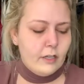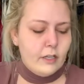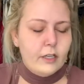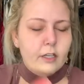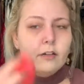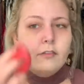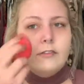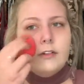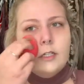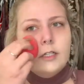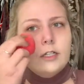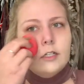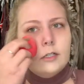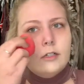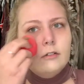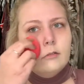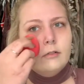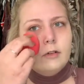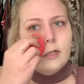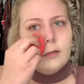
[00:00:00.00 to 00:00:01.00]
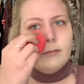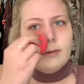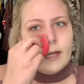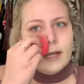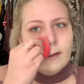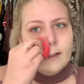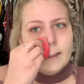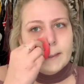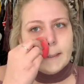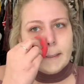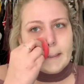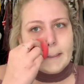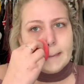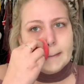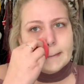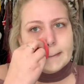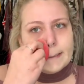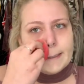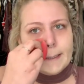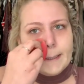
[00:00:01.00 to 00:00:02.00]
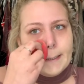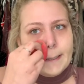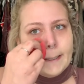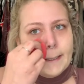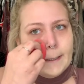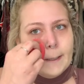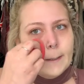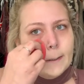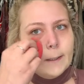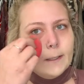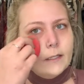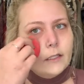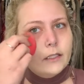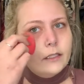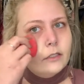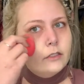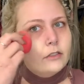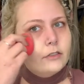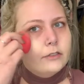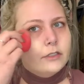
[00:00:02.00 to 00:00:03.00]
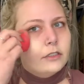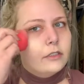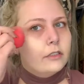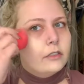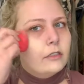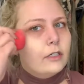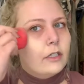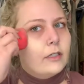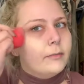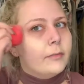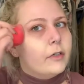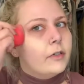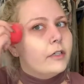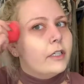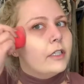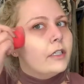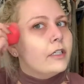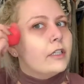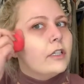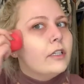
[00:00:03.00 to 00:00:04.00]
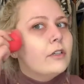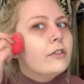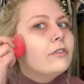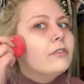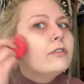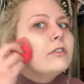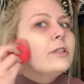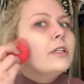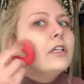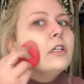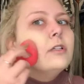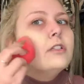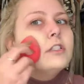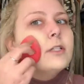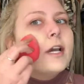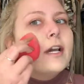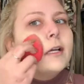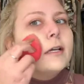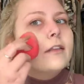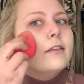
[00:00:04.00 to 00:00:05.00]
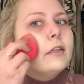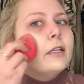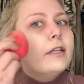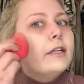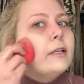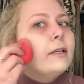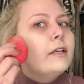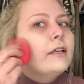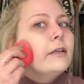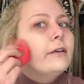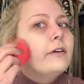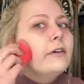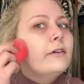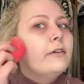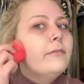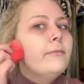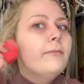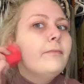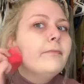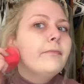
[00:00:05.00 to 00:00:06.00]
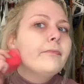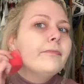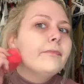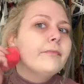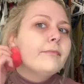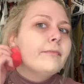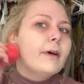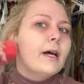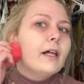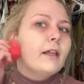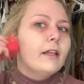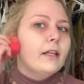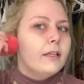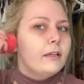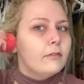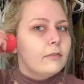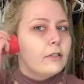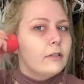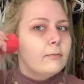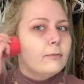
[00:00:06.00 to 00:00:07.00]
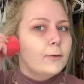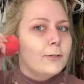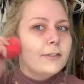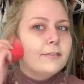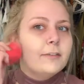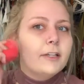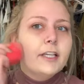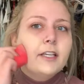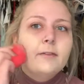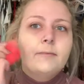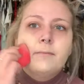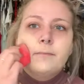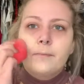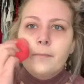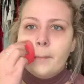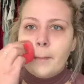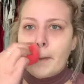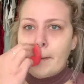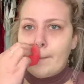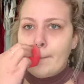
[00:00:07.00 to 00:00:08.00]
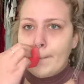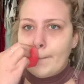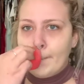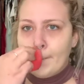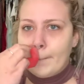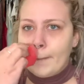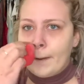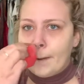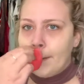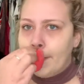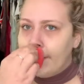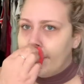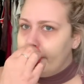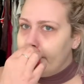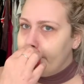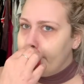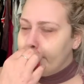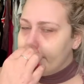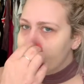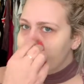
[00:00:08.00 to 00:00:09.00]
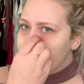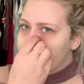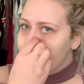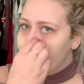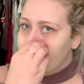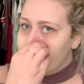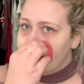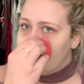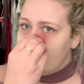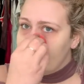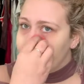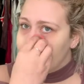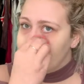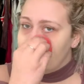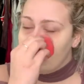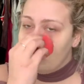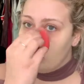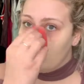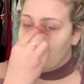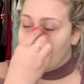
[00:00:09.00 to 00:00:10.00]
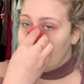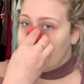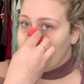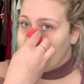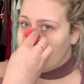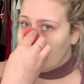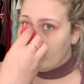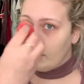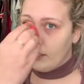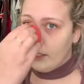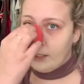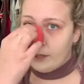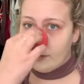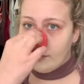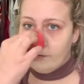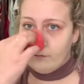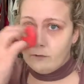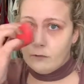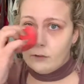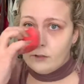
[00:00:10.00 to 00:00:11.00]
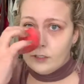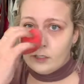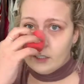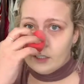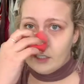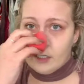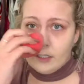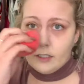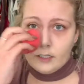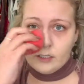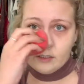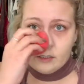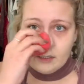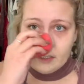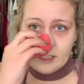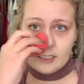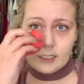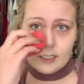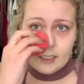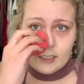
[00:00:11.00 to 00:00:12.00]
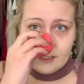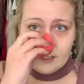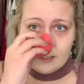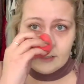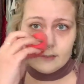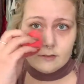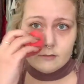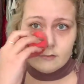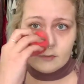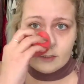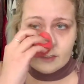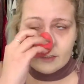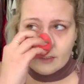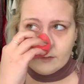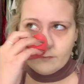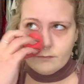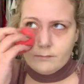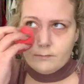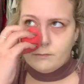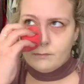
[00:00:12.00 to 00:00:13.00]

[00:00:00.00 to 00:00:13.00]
didn't really know what palette to use today, so I'm going to use the xJaclyn Hill palette with Morphe. It's the original one, not like the 4 sets or